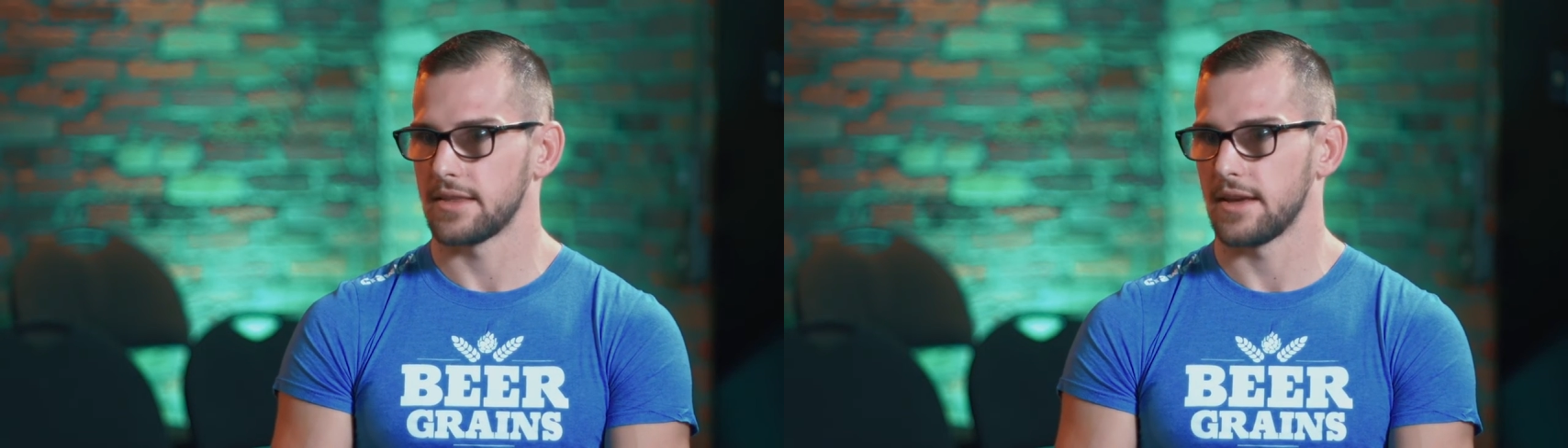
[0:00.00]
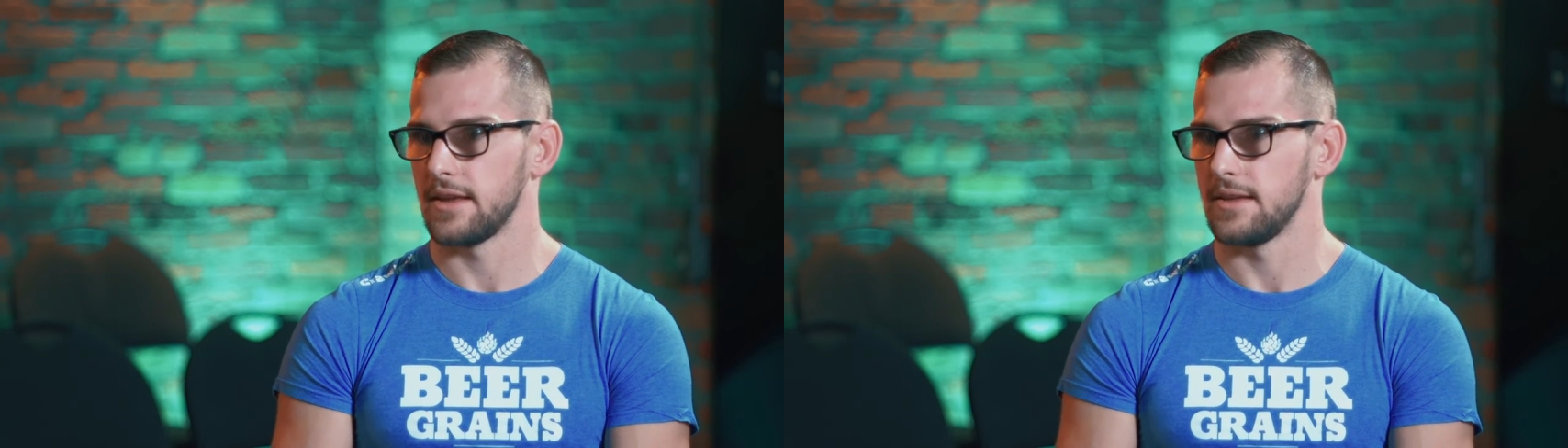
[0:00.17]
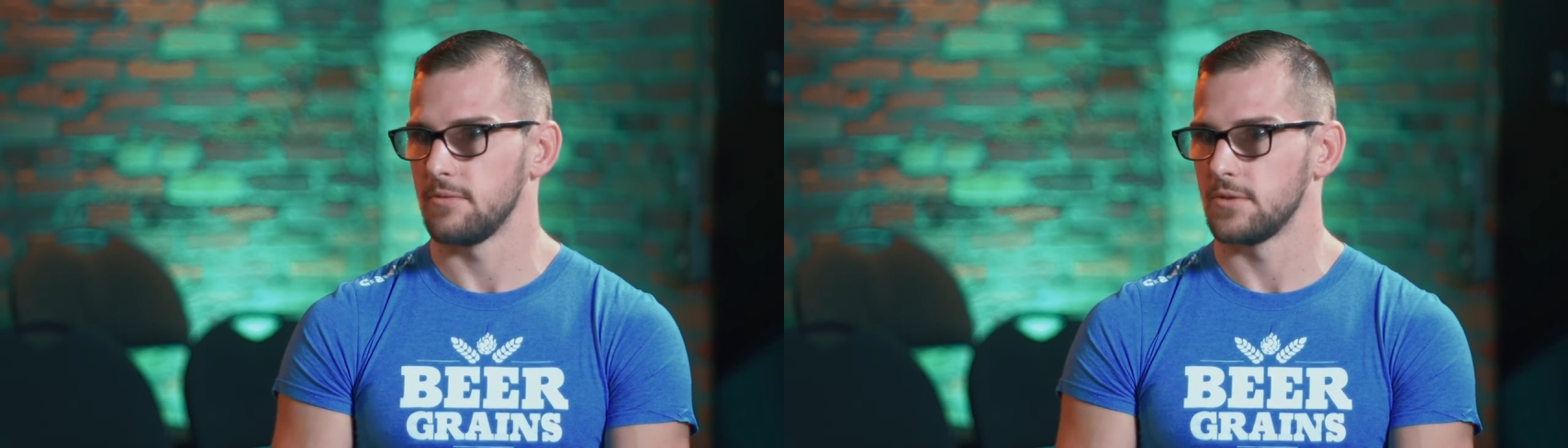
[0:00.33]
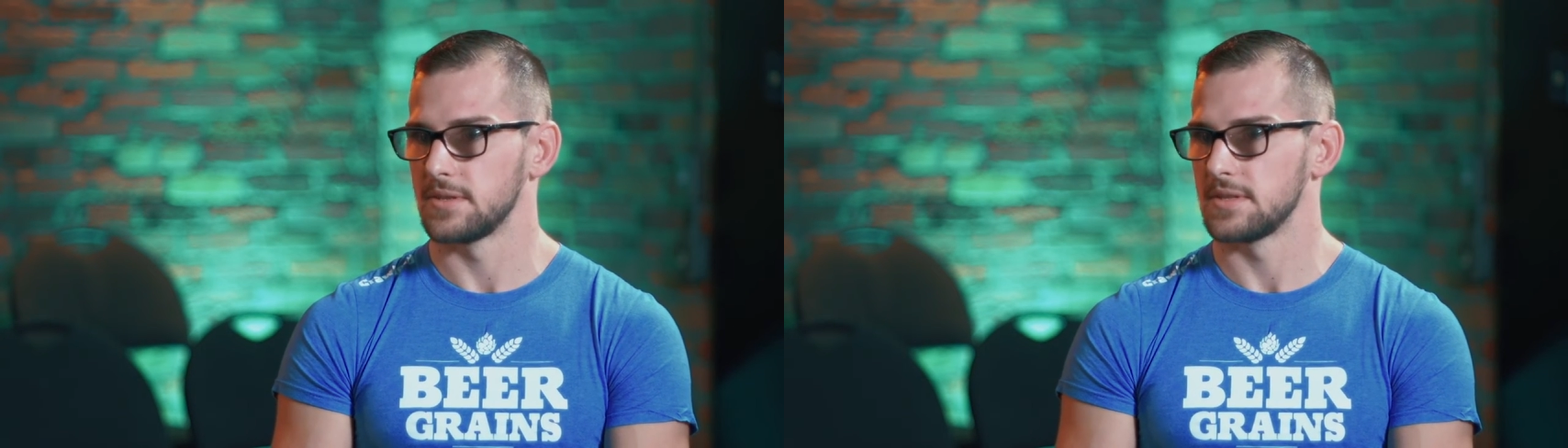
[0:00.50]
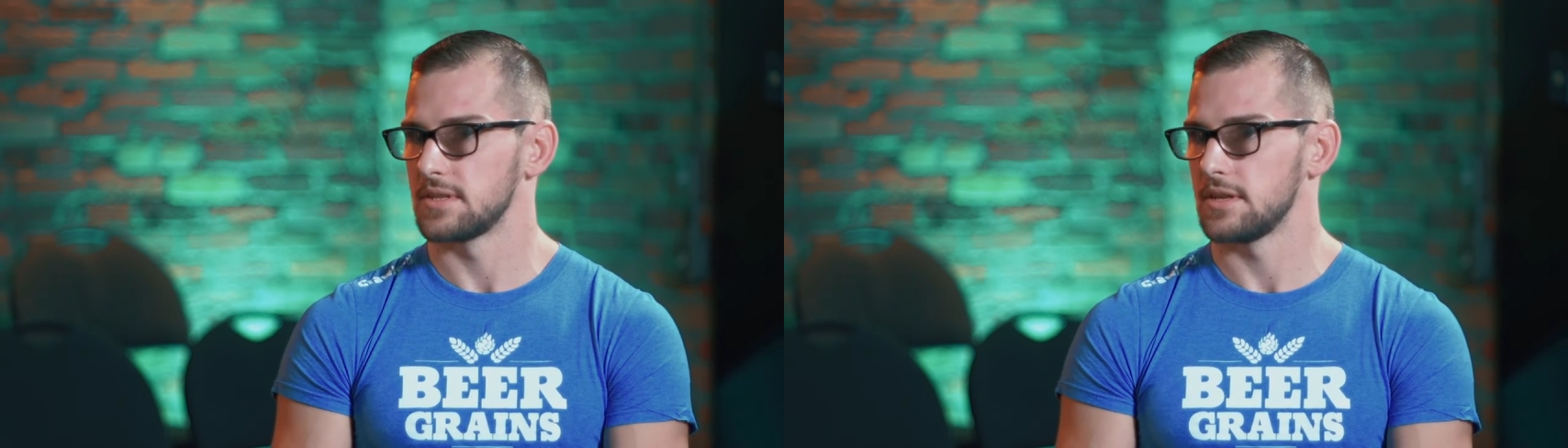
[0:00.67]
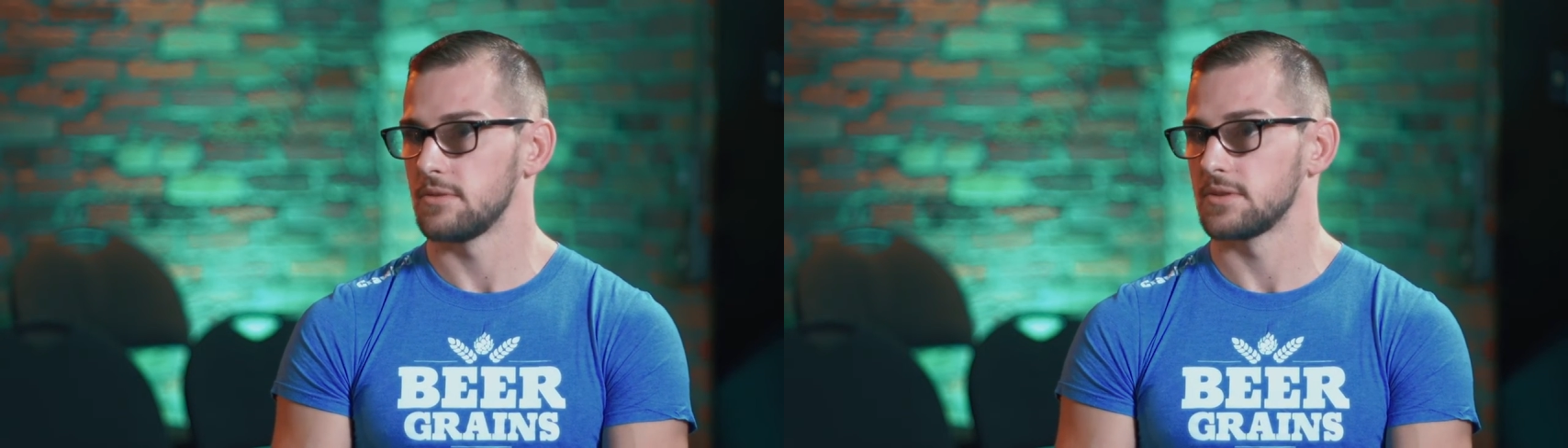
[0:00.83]
that it
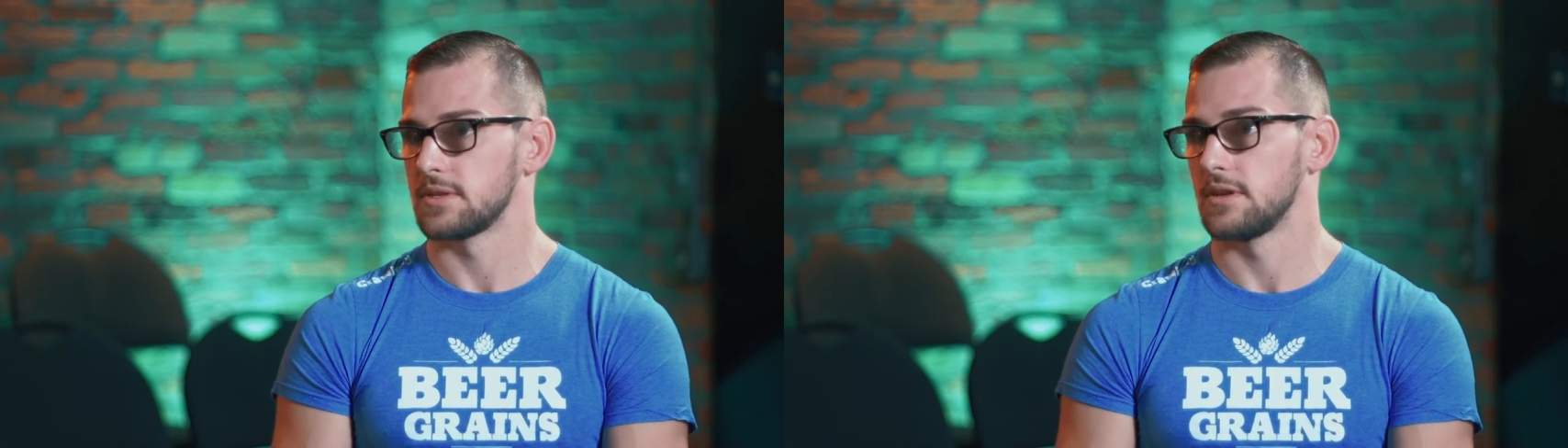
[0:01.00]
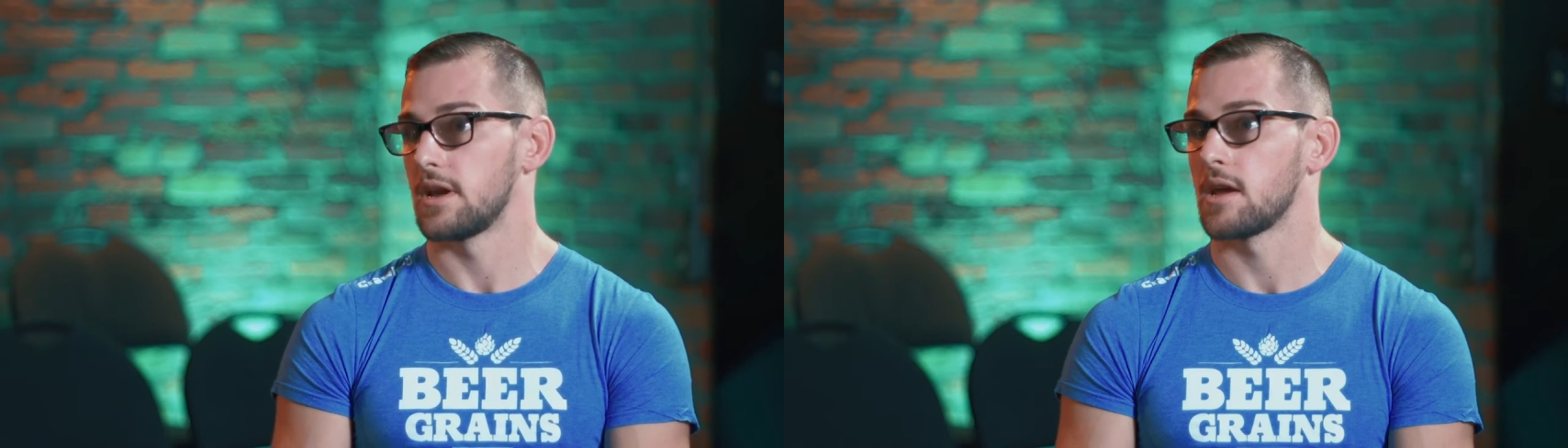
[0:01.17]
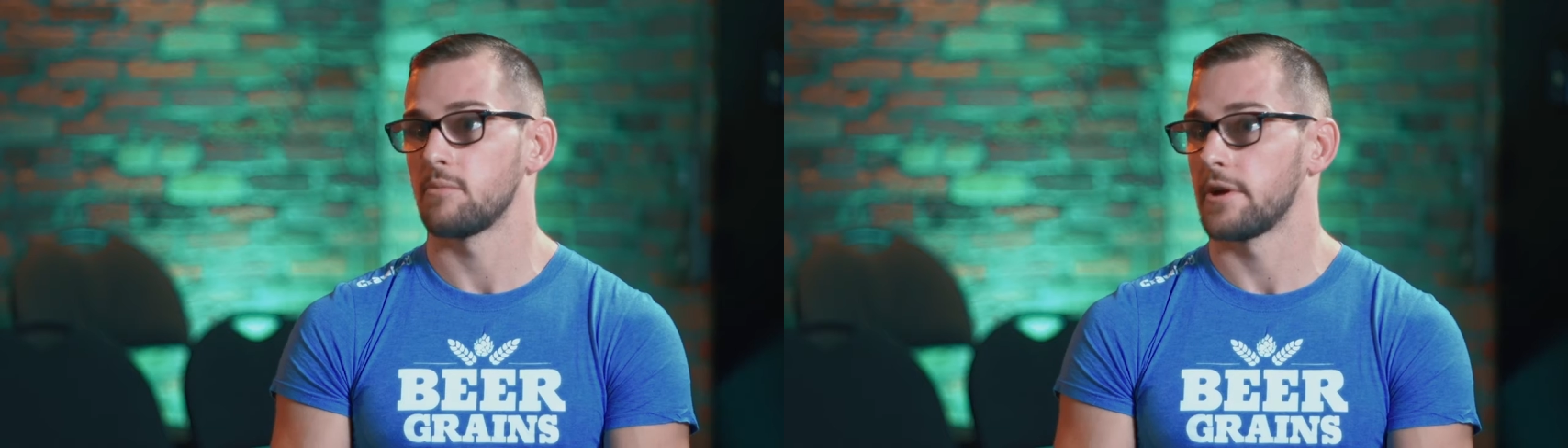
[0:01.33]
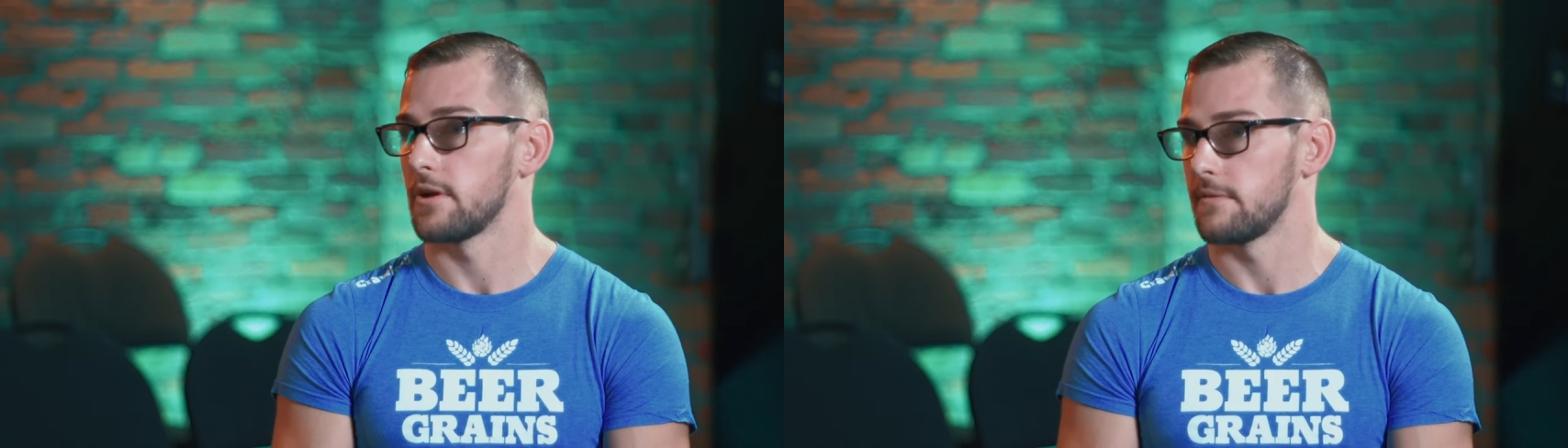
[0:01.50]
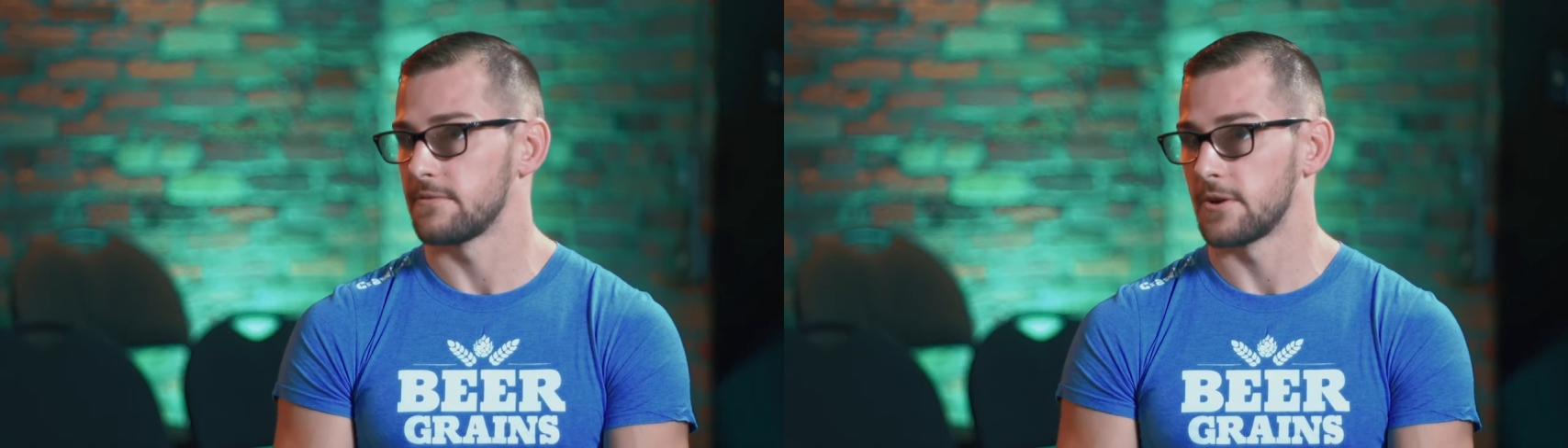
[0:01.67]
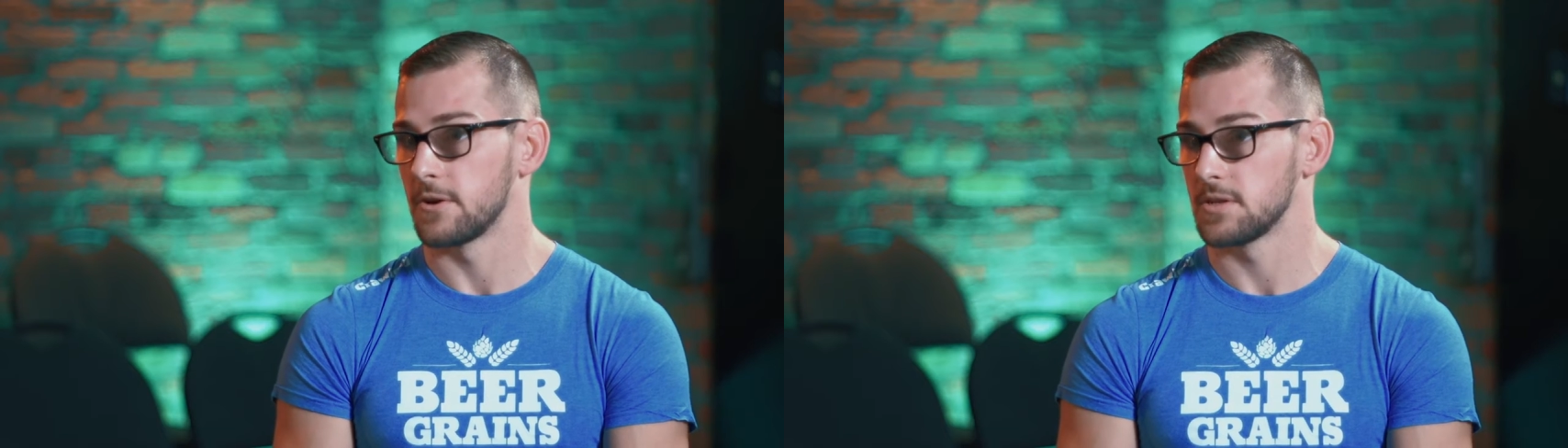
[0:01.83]
was a nightmare
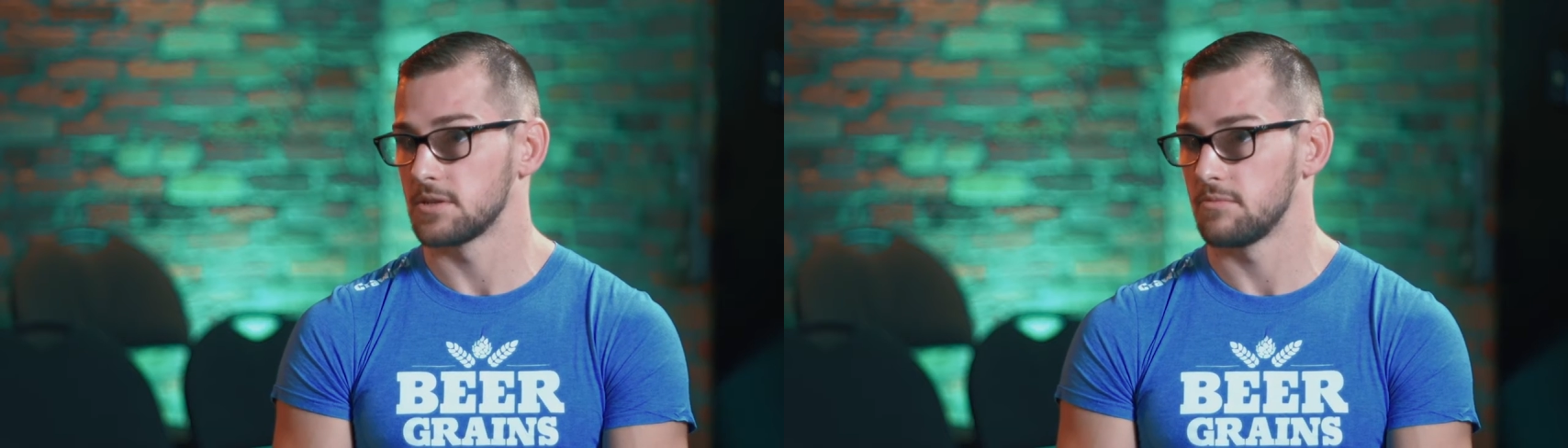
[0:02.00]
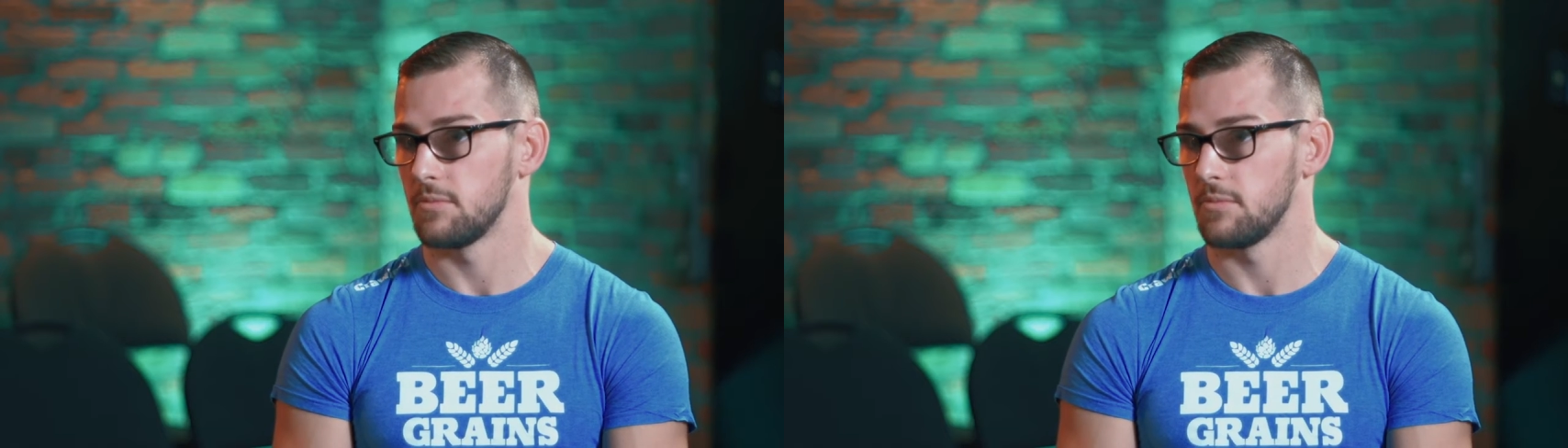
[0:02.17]
at first.